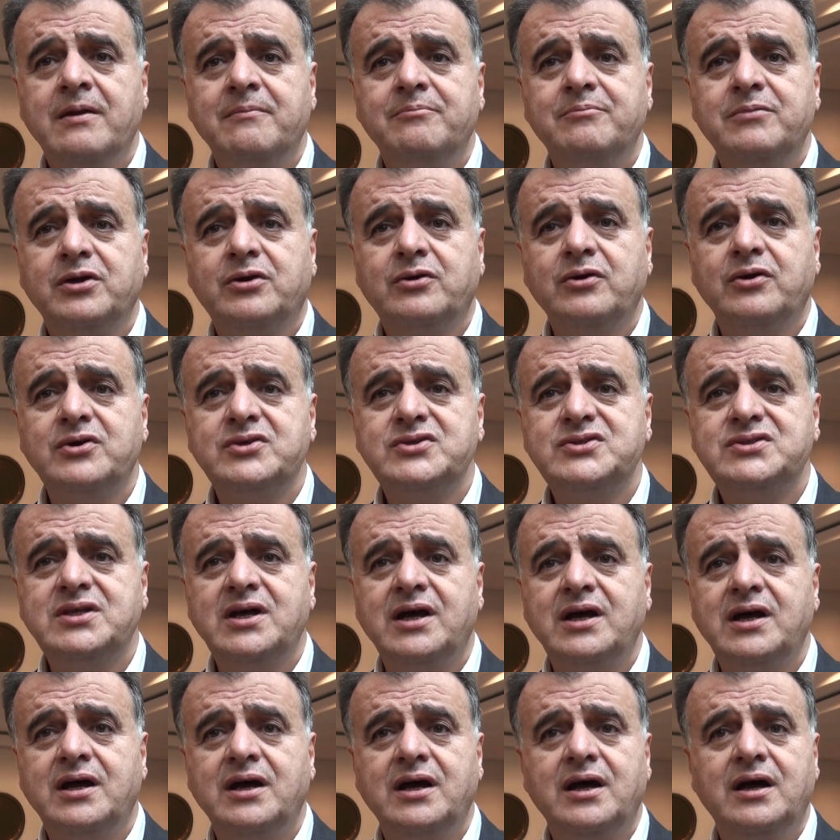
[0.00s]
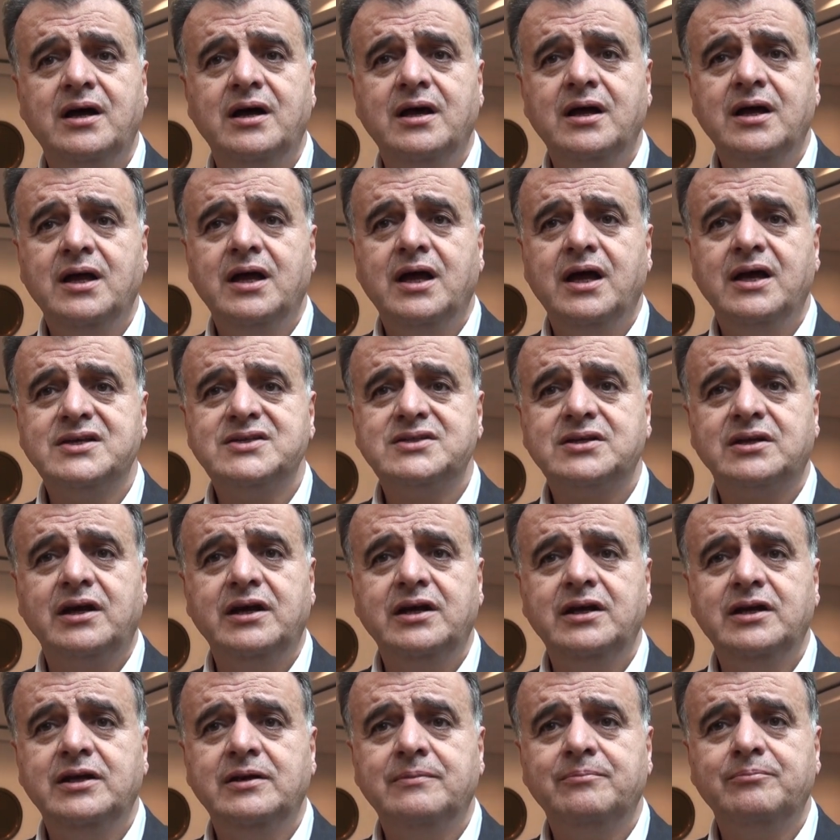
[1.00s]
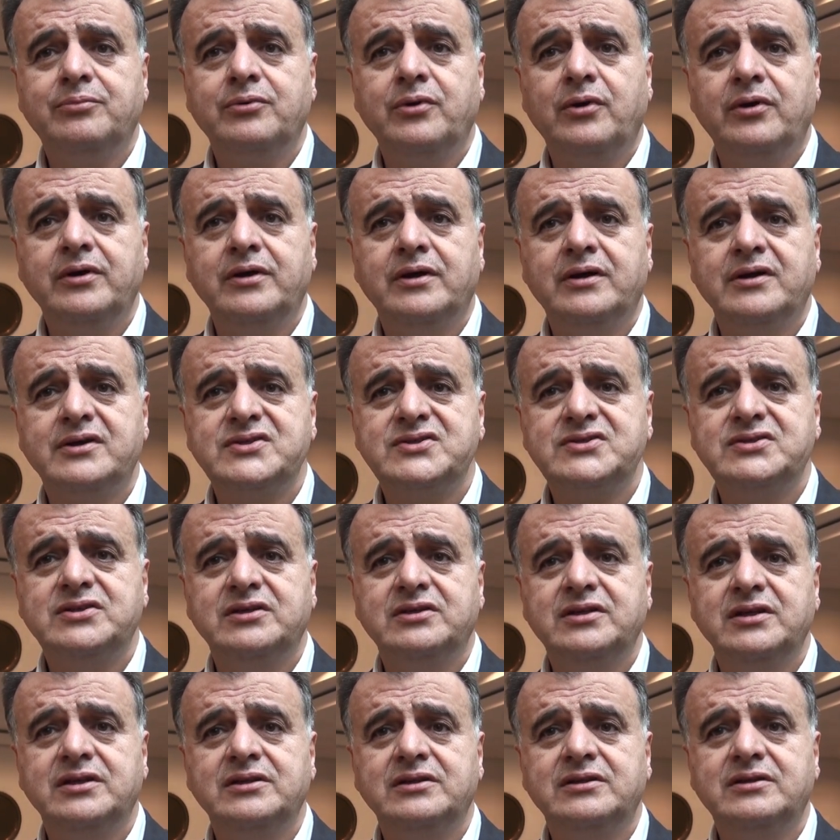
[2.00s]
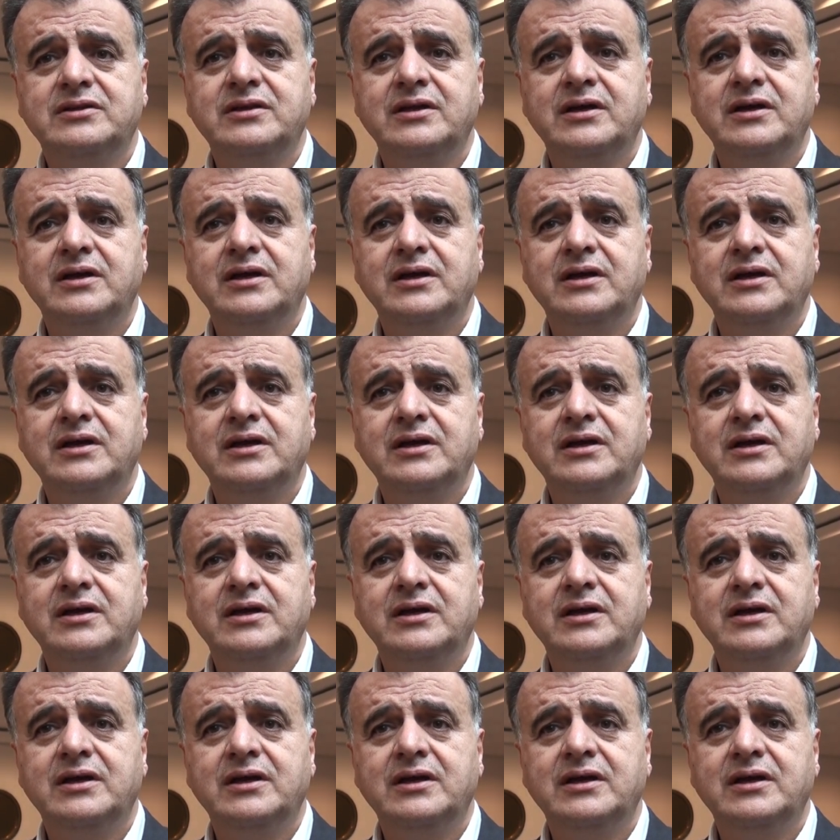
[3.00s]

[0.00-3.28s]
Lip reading: because the Israeli employers didn't